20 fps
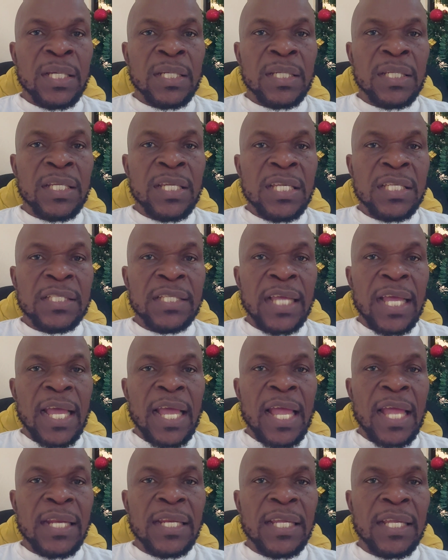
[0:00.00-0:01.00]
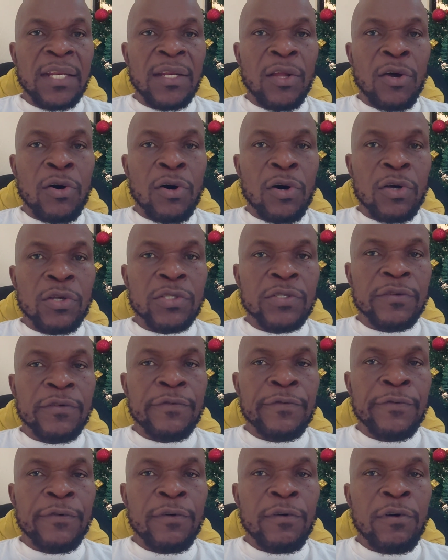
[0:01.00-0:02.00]
These early laws
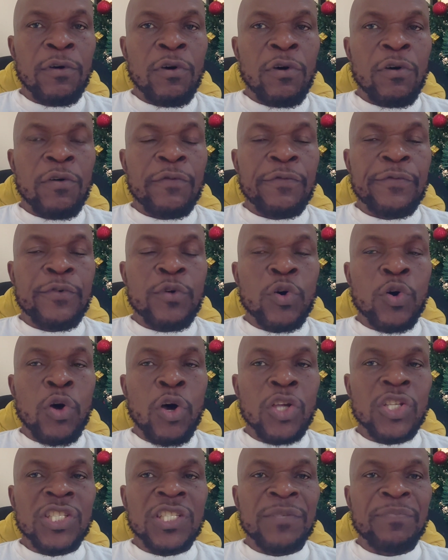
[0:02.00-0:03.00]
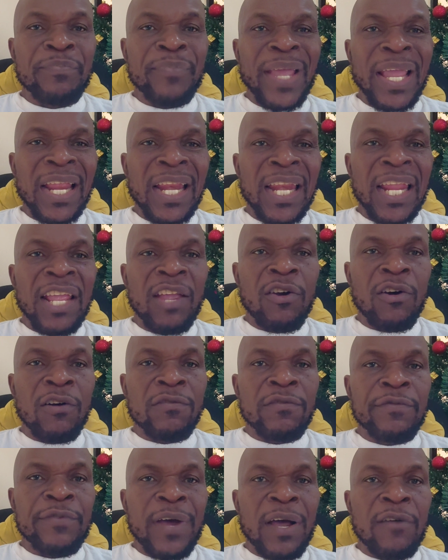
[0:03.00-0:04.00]
focused mainly
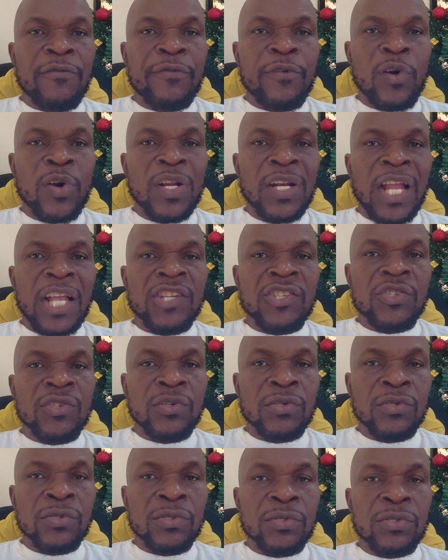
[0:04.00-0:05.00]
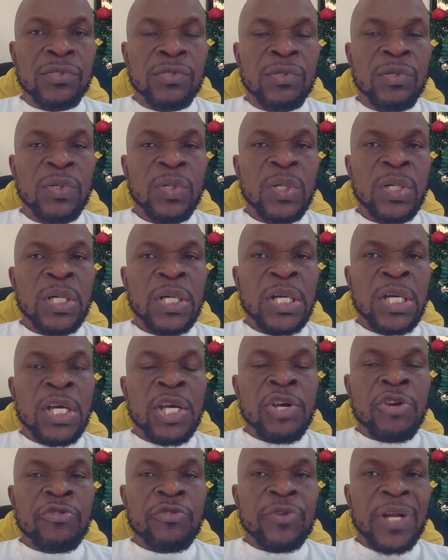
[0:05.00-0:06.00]
on foreign nationals
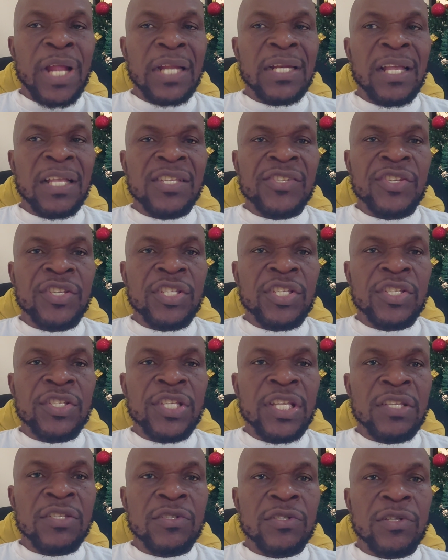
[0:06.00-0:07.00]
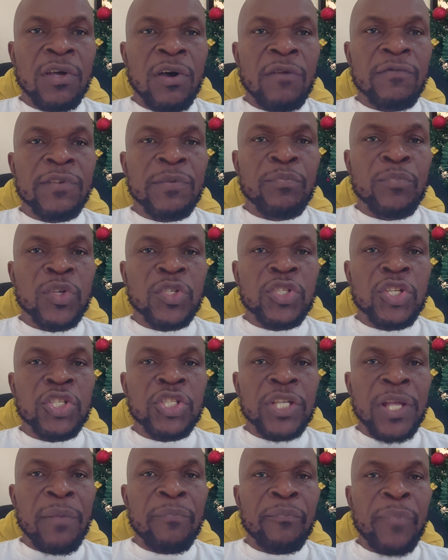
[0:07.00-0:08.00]
rather than citizens of the
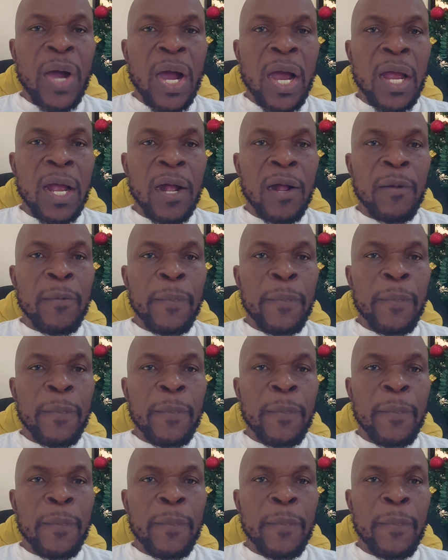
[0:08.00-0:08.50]
British Empire.